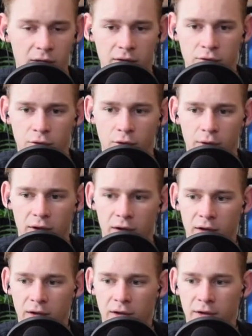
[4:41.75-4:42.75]
you know,
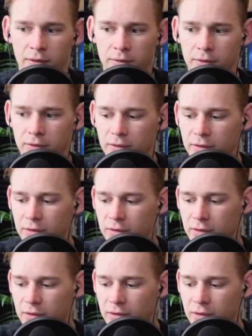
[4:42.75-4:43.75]
uh,
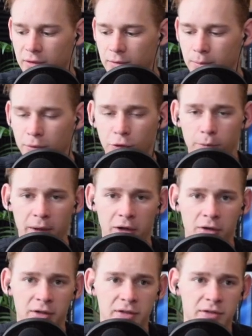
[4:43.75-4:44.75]

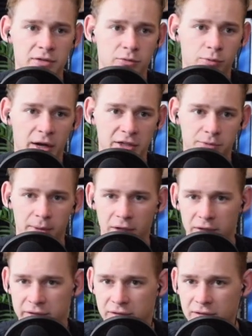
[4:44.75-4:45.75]
blueberries,
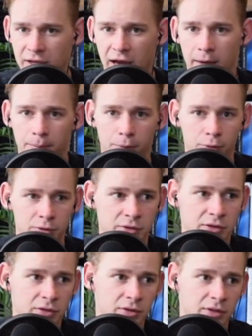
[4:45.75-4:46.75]
raspberries,
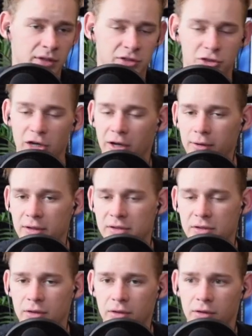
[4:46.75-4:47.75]
apples, and
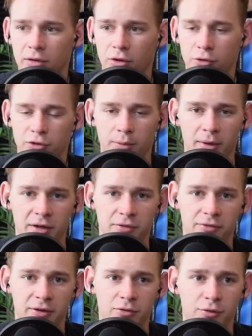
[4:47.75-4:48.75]
cherries. Those are my
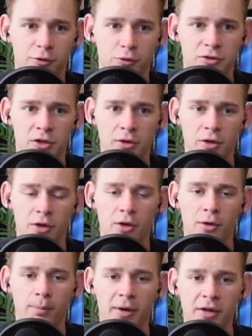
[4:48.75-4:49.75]
favorite fruits.
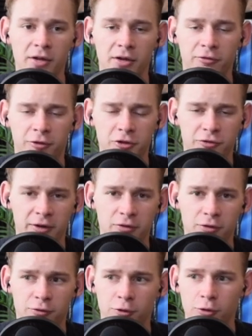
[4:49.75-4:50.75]
My first
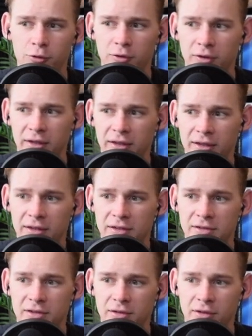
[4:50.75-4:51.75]
favorite fruit
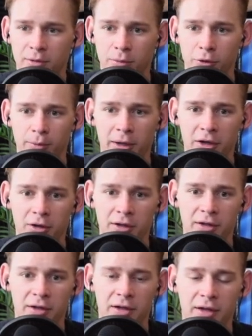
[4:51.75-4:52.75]
is the
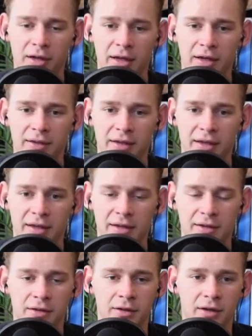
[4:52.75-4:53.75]
blueberry, and
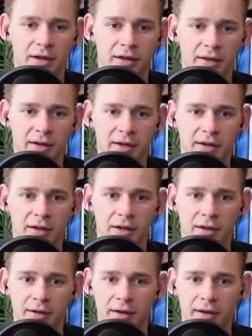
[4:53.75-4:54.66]
then I like